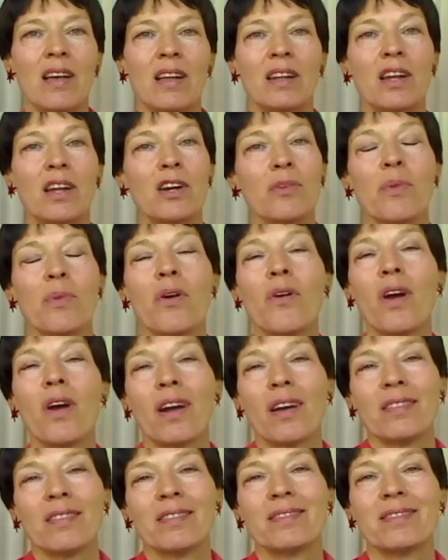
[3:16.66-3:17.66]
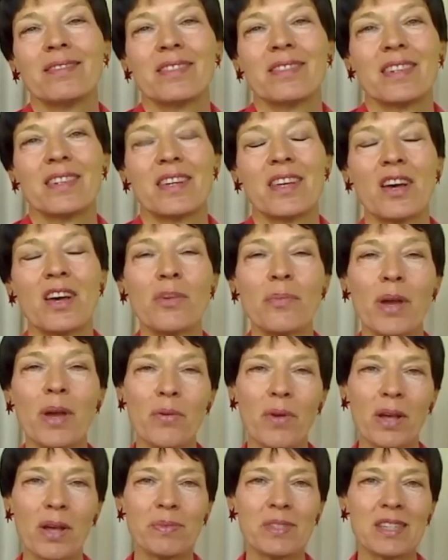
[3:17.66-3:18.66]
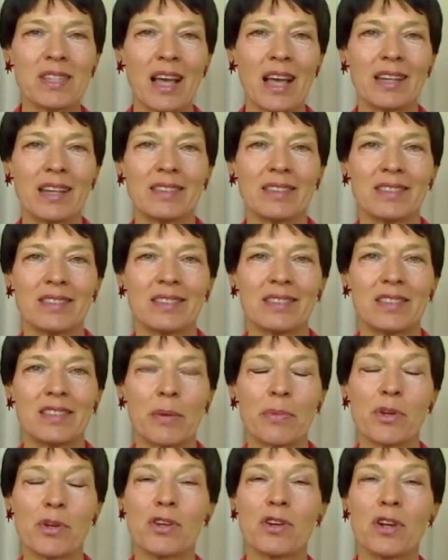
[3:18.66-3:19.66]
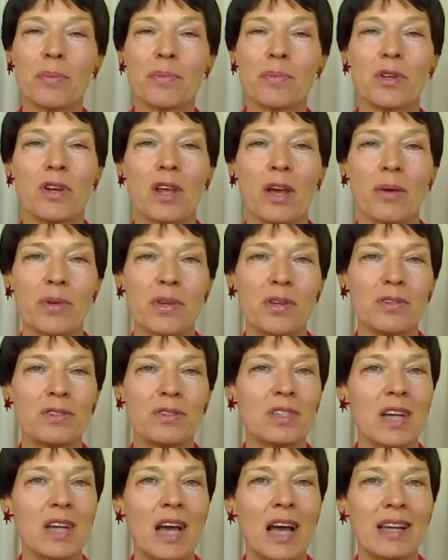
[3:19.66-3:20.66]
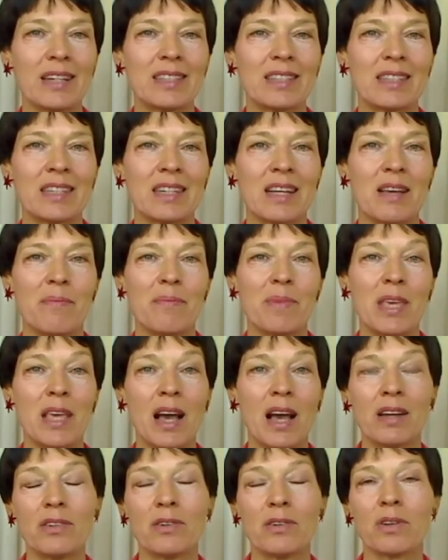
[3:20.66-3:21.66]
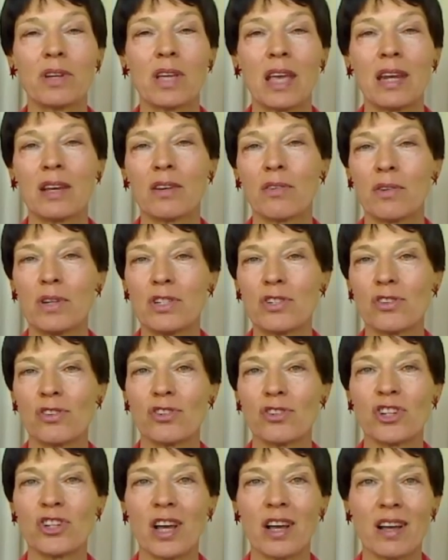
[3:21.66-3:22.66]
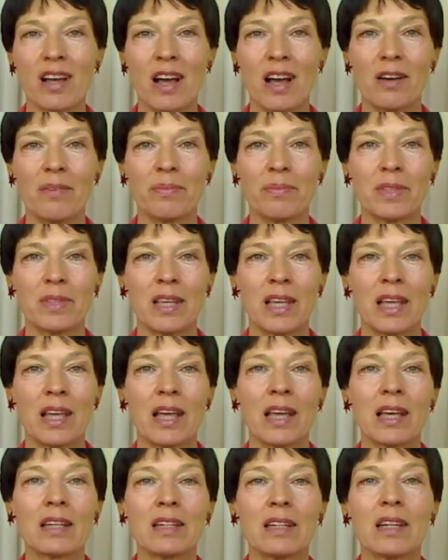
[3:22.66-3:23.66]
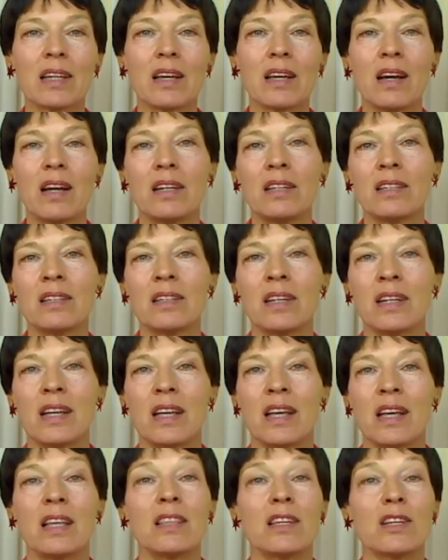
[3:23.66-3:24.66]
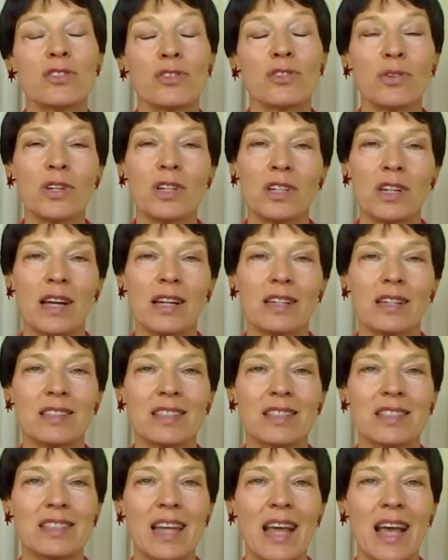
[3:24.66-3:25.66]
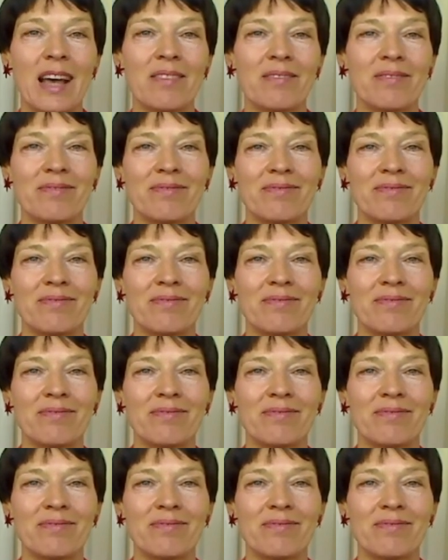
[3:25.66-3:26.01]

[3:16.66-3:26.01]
Learn more. Go to my website, w w w dot beyond organic research dot com, and click on the Soil Analysis tab.